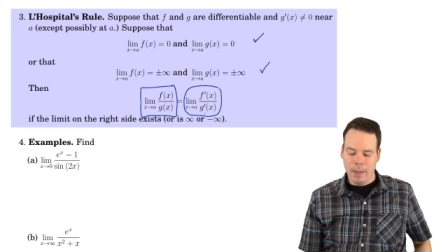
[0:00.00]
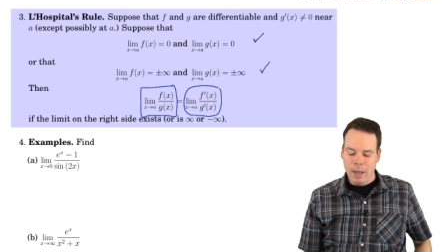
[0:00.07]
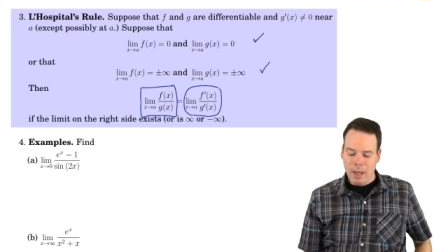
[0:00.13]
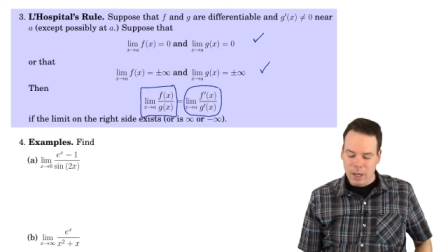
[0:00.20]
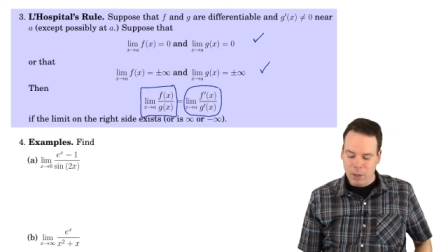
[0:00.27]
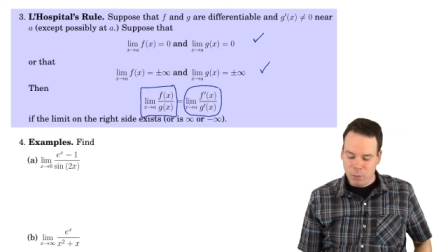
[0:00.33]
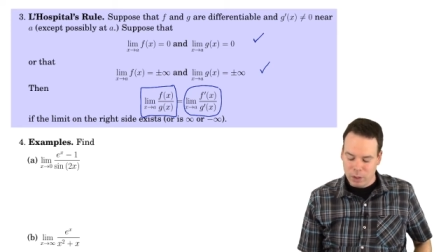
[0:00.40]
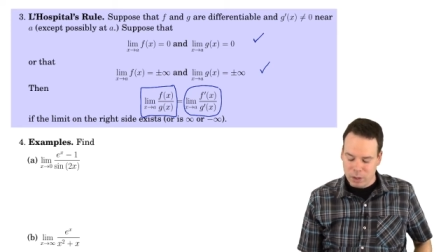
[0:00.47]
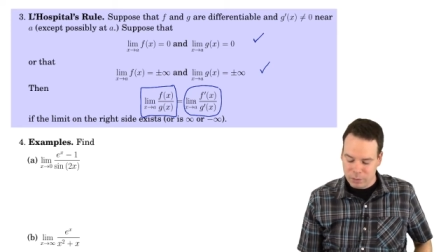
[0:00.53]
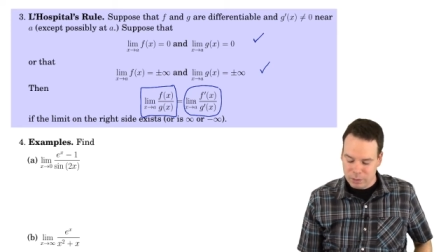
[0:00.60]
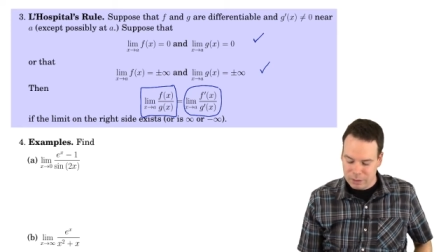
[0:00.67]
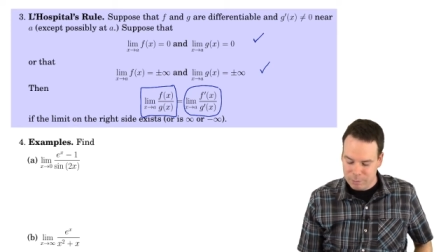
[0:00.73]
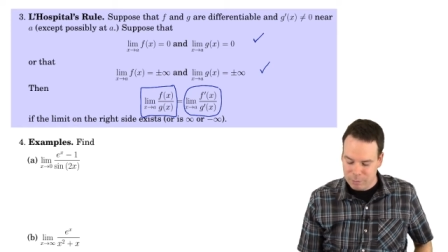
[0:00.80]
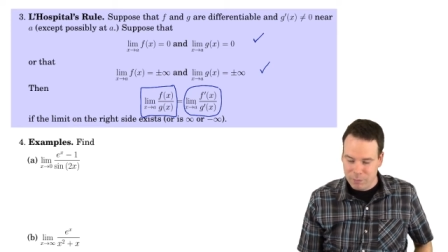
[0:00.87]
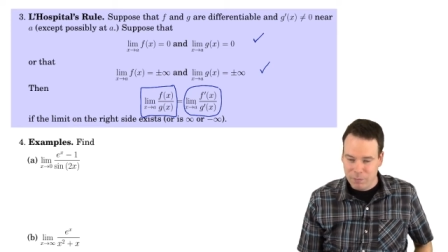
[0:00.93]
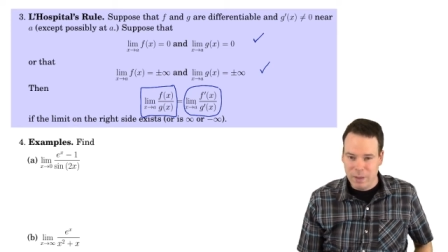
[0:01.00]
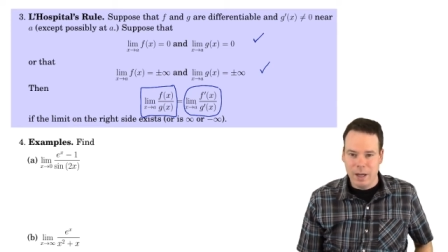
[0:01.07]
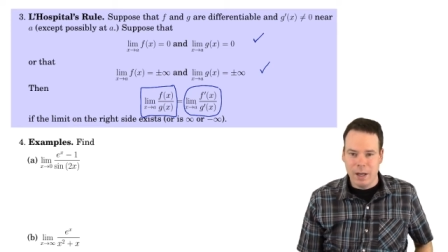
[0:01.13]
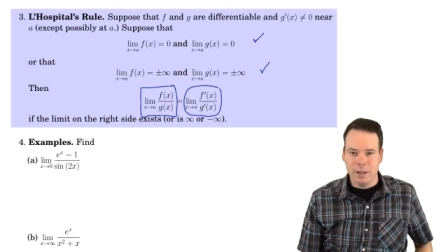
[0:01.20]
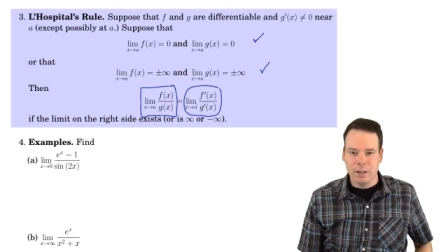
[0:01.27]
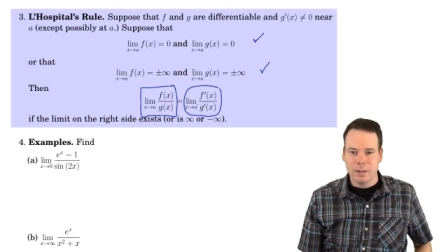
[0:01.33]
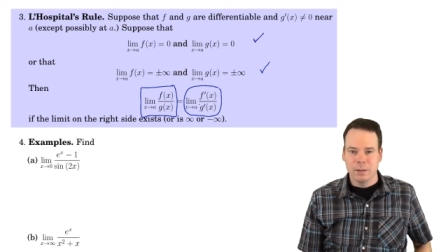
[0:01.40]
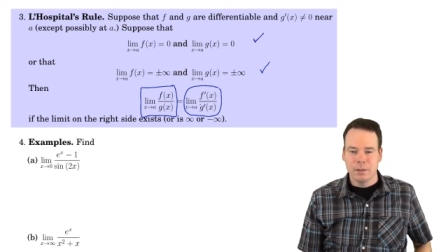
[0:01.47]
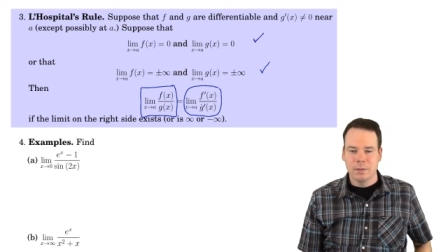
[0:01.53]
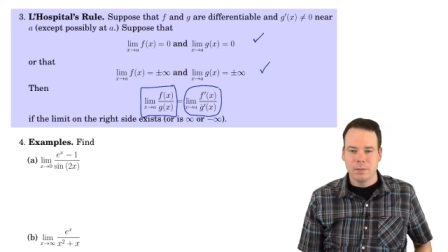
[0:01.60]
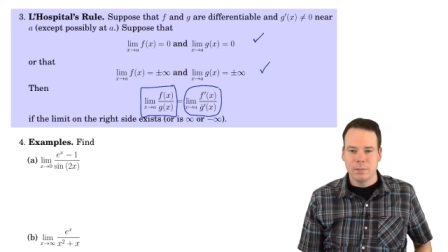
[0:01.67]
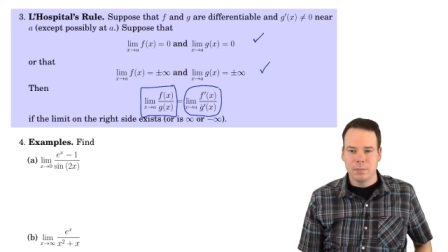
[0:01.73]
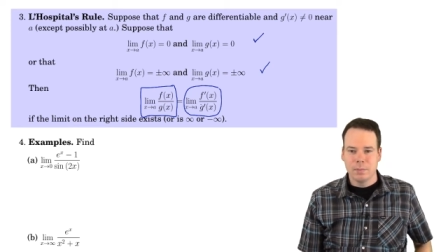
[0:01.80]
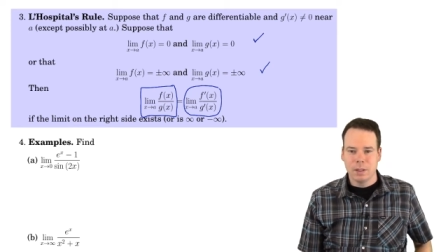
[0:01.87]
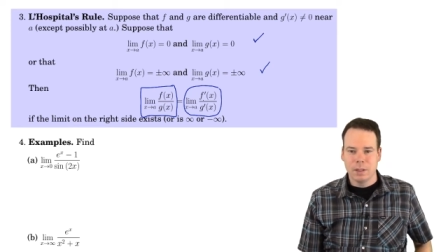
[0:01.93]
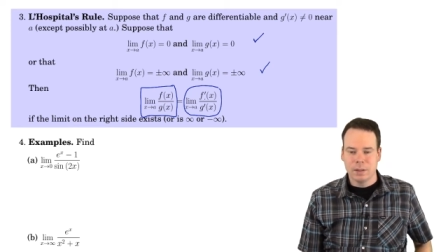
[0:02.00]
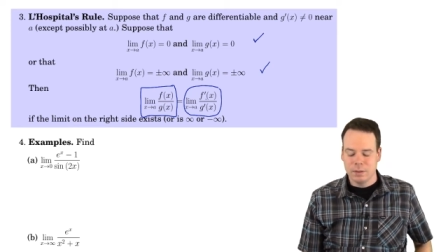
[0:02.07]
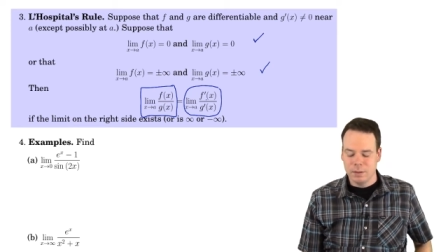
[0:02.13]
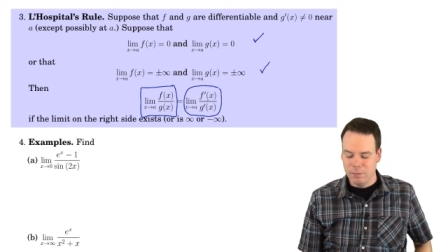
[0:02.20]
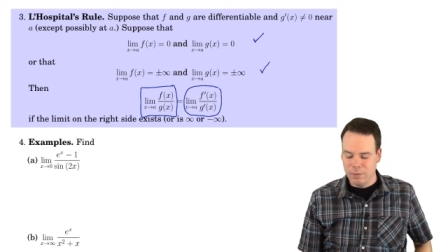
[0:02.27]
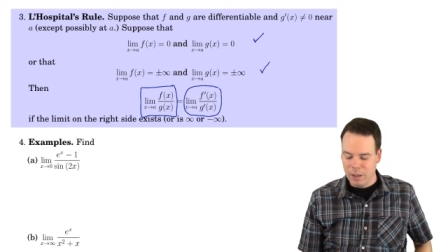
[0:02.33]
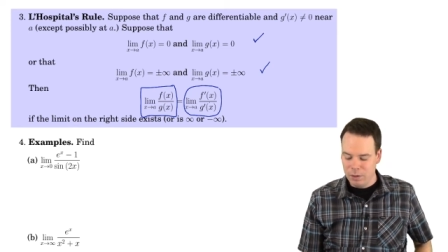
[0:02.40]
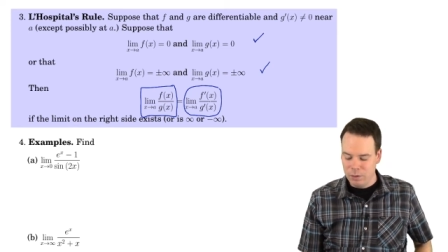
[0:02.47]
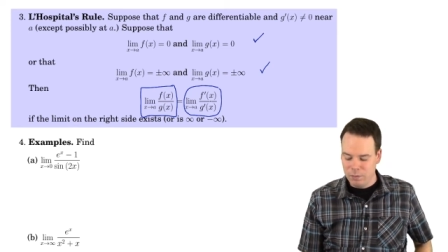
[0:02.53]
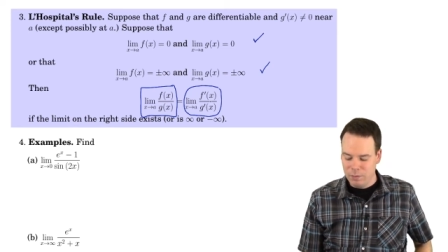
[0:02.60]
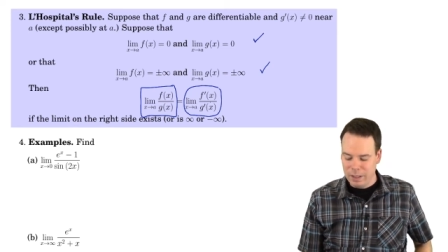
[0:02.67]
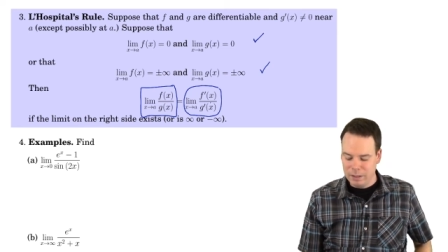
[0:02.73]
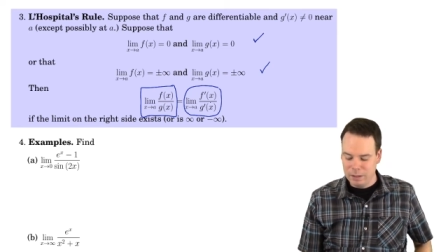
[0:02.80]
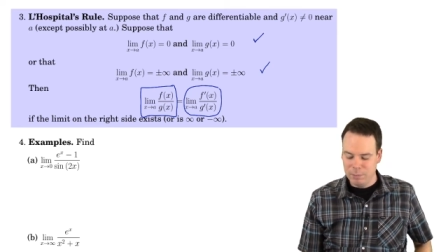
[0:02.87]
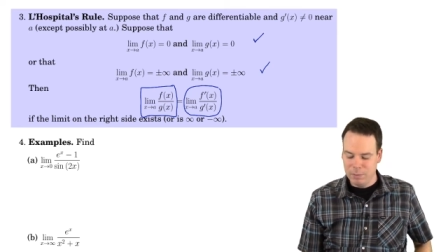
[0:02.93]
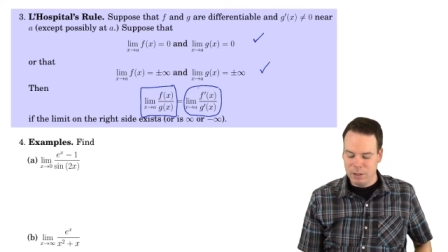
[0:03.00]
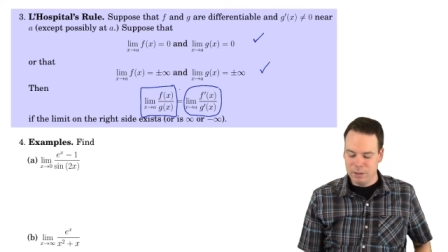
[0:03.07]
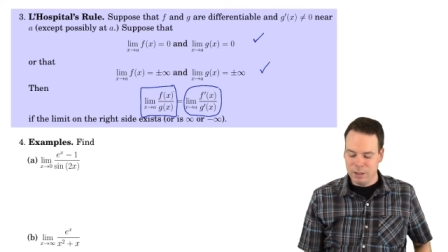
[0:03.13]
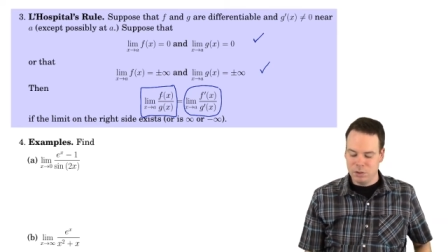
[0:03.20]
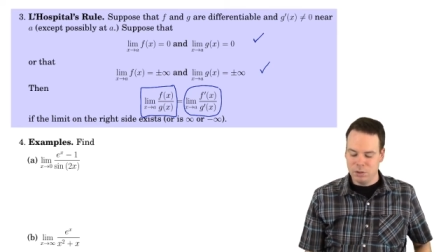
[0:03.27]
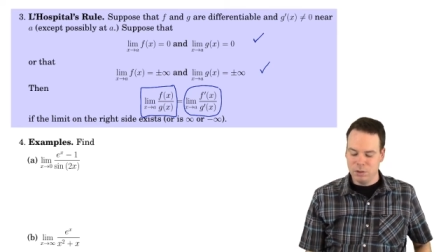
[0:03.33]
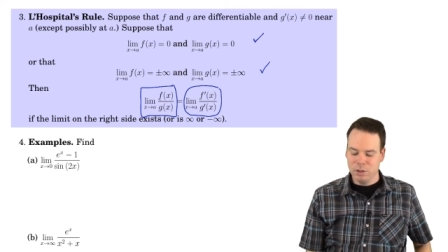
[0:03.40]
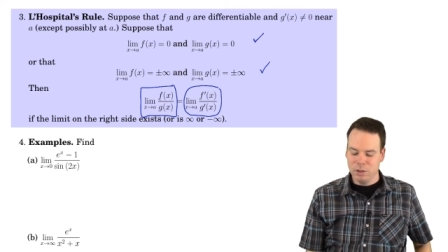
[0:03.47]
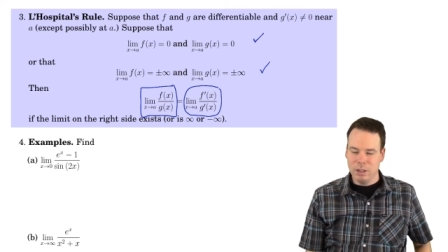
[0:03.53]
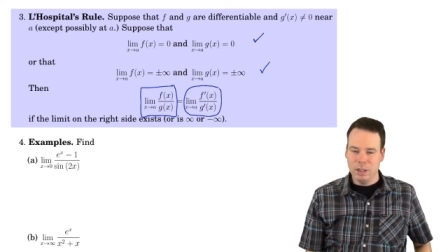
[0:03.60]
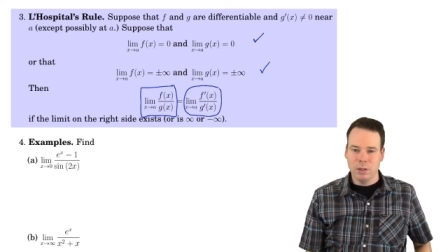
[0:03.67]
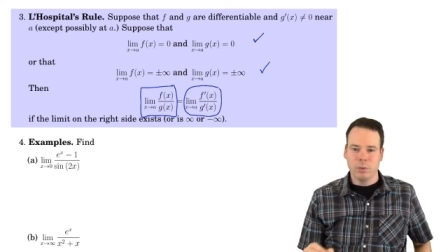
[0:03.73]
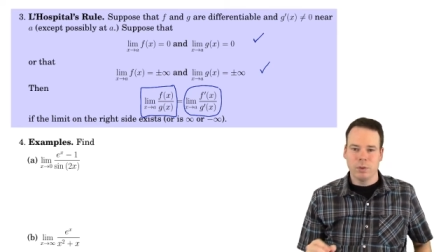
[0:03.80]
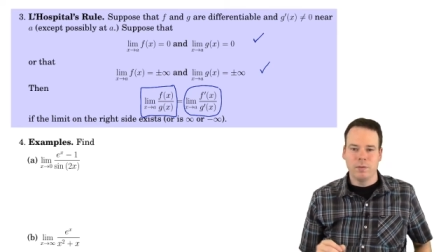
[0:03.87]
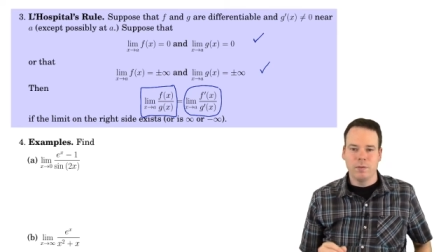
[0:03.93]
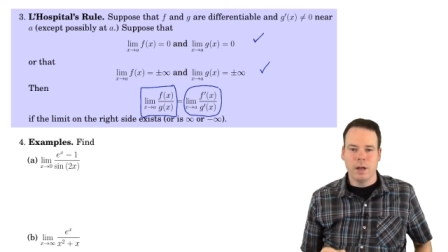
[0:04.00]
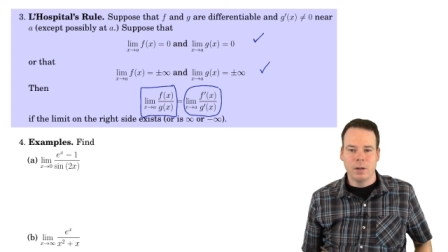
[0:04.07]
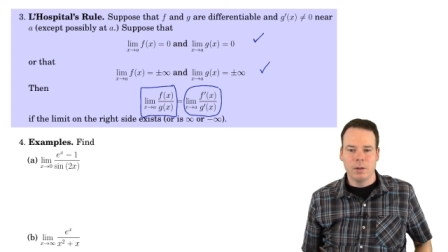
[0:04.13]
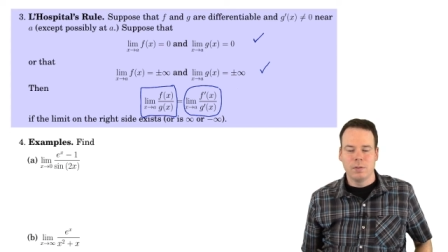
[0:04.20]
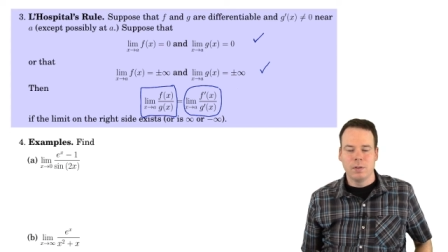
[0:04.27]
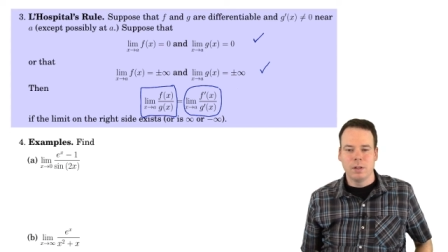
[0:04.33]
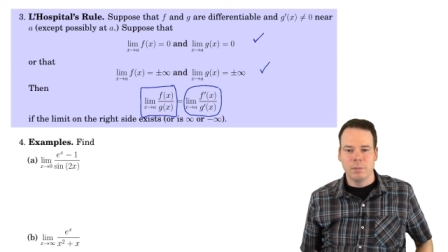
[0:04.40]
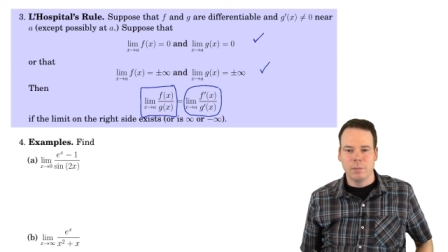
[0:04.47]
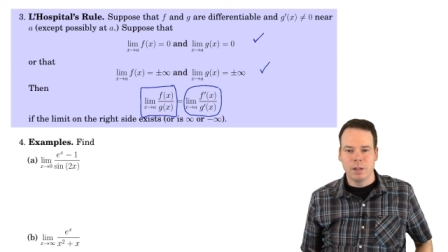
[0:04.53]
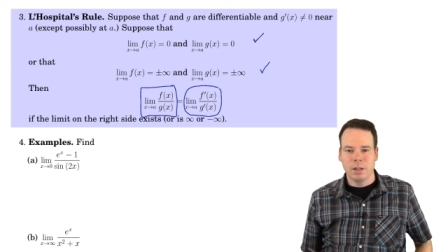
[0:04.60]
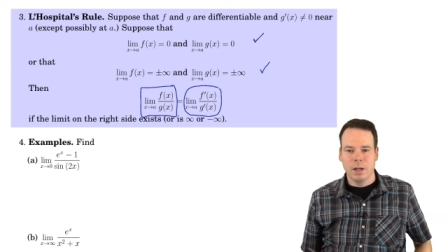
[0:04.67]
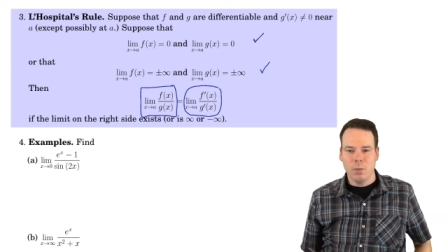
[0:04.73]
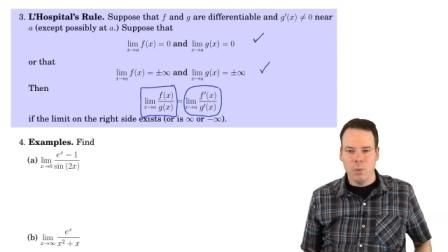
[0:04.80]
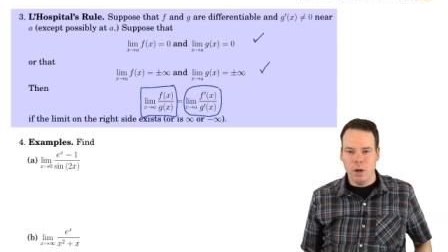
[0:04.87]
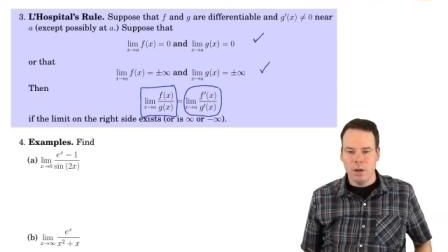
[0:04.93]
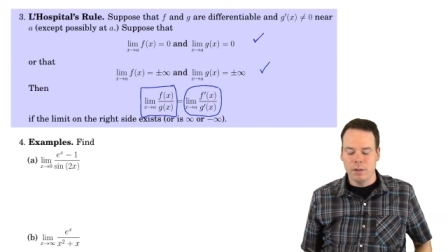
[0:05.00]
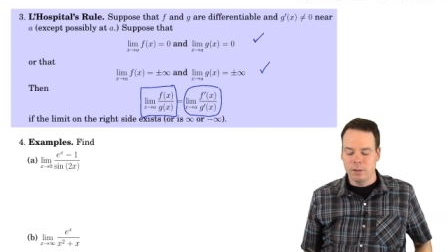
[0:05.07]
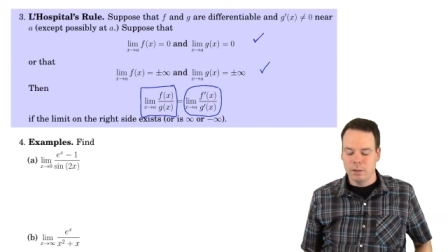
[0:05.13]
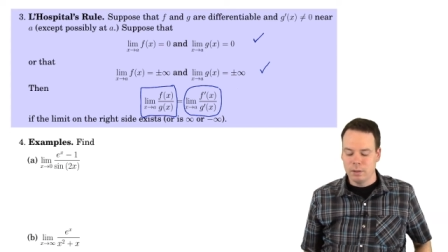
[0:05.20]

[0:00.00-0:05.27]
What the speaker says: and work out the limit of that, because the value of that limit is actually going to equal the value of the limit that I want.